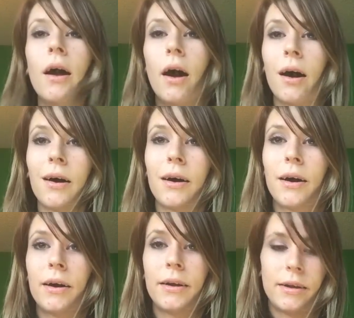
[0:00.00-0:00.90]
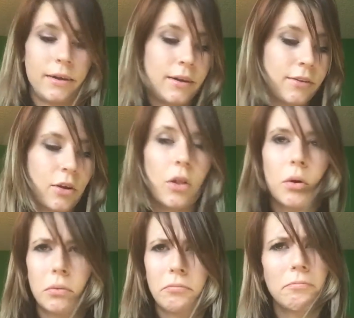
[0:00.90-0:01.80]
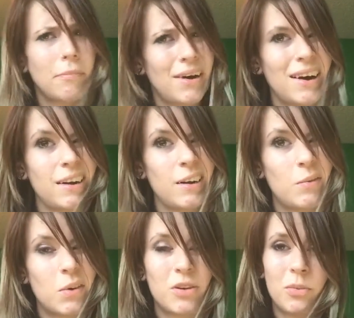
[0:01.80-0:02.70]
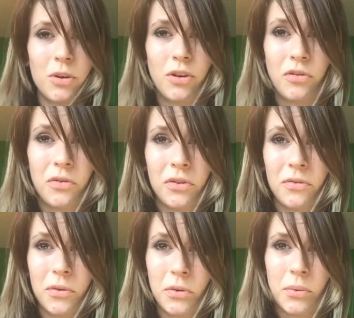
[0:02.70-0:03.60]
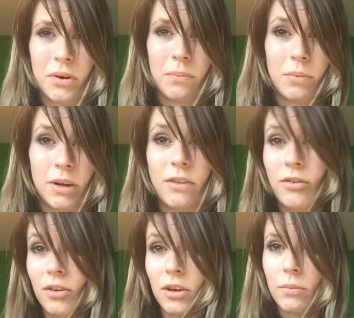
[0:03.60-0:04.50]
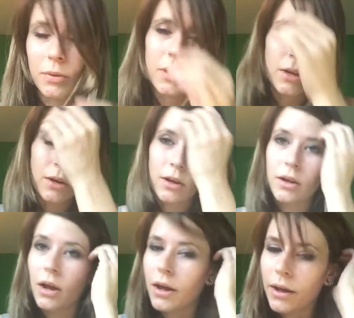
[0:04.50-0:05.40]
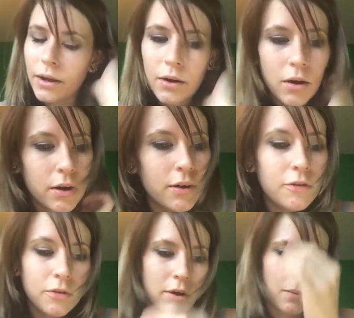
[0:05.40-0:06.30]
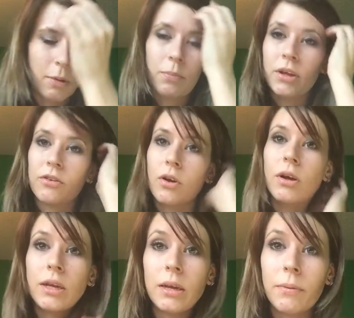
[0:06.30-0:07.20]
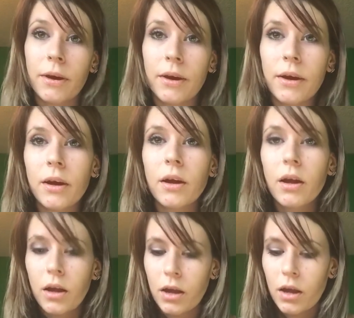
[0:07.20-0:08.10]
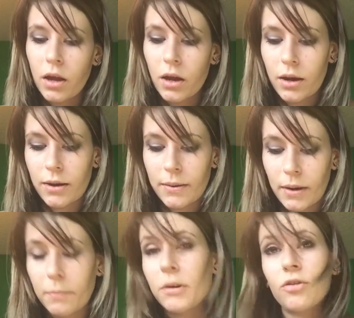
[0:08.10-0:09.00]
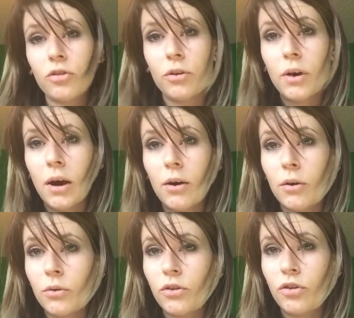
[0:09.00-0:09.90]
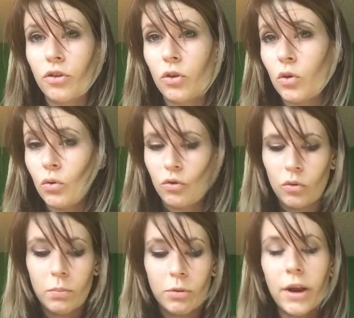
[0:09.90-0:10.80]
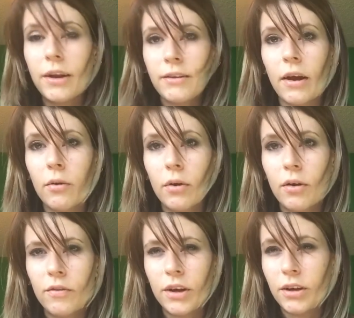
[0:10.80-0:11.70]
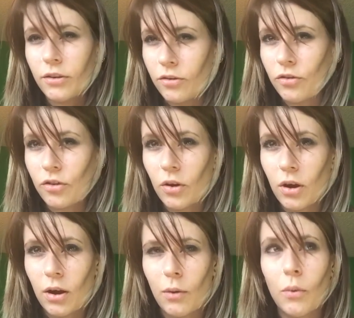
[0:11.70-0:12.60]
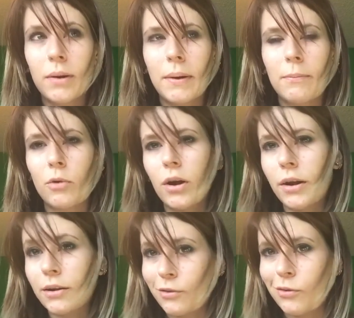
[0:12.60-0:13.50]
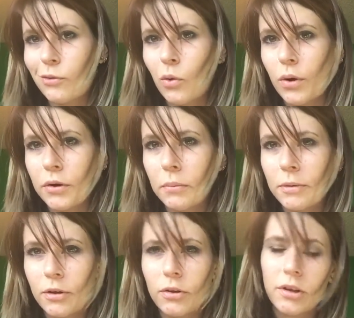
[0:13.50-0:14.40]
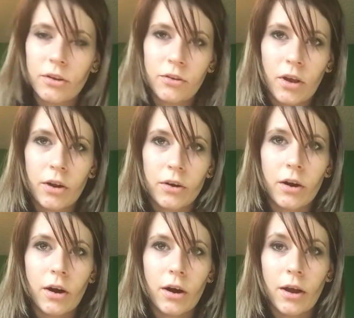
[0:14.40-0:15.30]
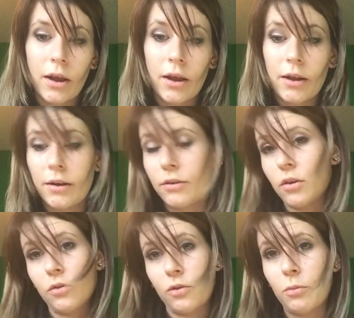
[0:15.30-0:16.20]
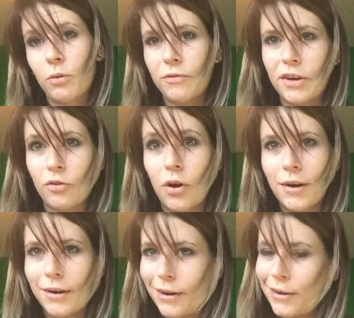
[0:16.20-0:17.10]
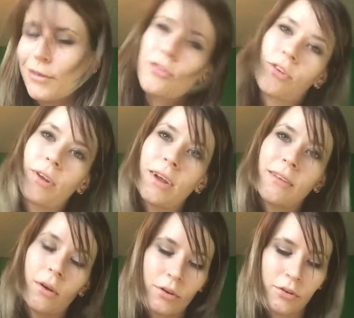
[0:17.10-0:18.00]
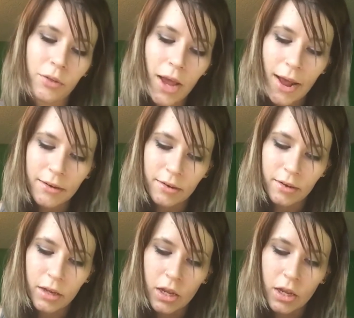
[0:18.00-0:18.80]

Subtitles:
It's a clone. I didn't want to splurge for the full one, but it's still pretty good. I got it from a place on eBay. I'm going to show you how to do a breakdown of it, what I'm running as a coil build, etc., and also put fresh cotton in it to show you guys how to do that.